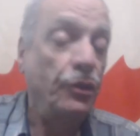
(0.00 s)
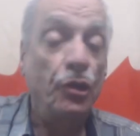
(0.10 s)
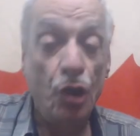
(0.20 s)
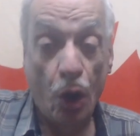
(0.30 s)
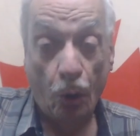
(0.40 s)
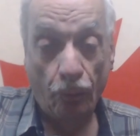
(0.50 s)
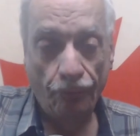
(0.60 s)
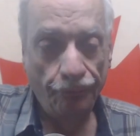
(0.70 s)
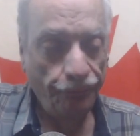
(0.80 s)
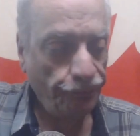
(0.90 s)
No.
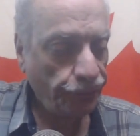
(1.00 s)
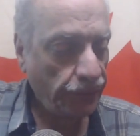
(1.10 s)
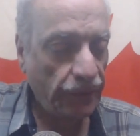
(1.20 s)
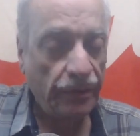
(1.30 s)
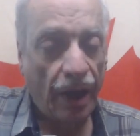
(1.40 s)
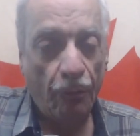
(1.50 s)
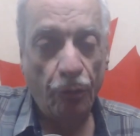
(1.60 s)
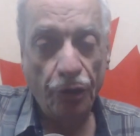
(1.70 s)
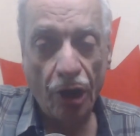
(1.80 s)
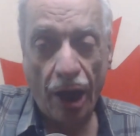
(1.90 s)
I
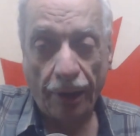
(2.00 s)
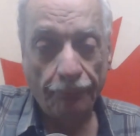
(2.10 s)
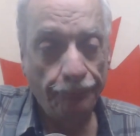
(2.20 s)
would not.